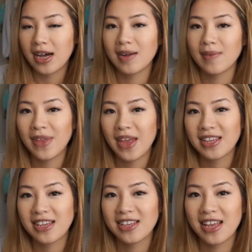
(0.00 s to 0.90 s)

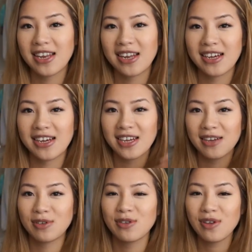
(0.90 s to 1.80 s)
As I said,
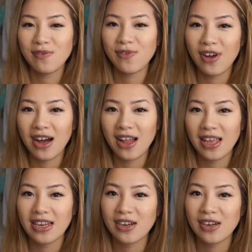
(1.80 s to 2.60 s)
I was looking for a highlight.